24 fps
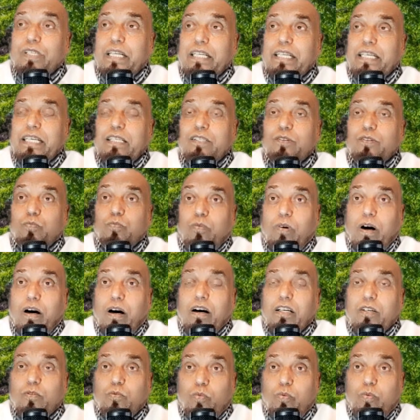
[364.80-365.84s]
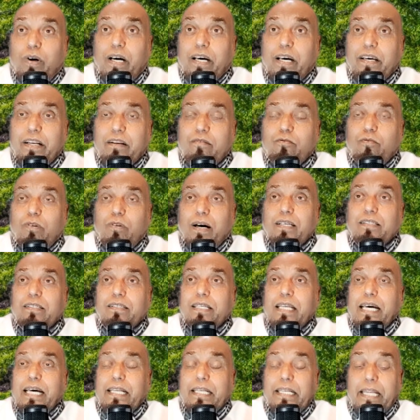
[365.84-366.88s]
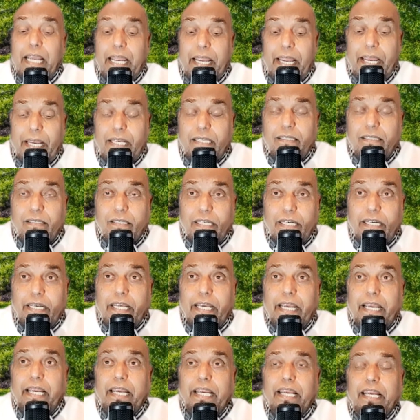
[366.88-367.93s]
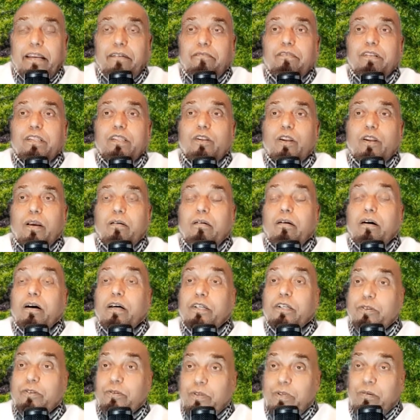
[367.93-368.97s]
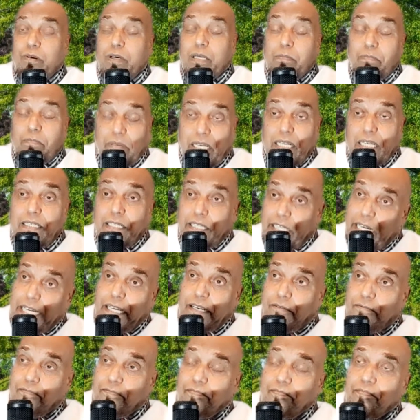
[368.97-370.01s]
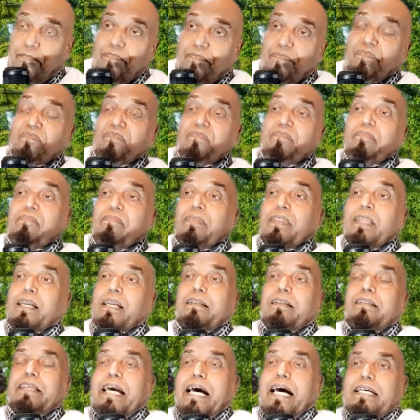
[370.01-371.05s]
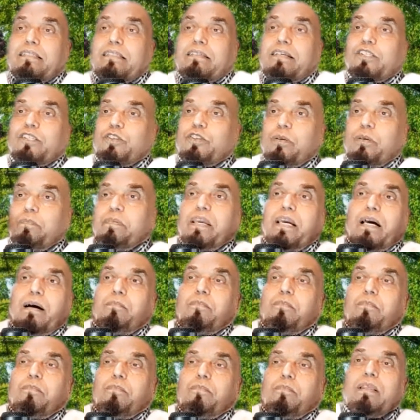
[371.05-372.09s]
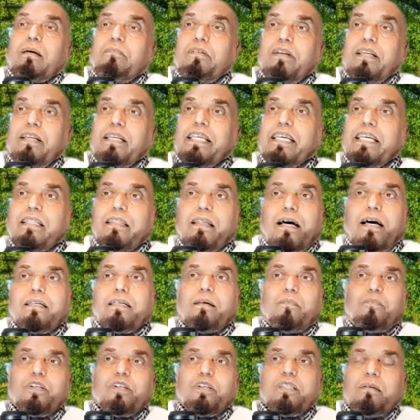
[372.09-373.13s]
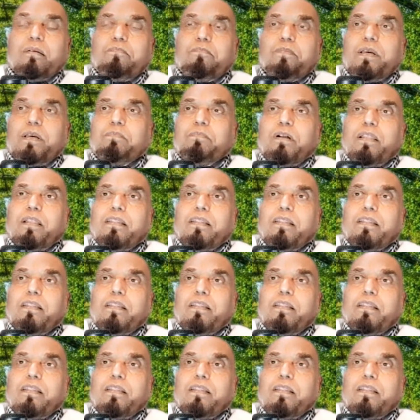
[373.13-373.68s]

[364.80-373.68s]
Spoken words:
is, what work was done yesterday with regard to your building? The answer should be about the building, not about the people.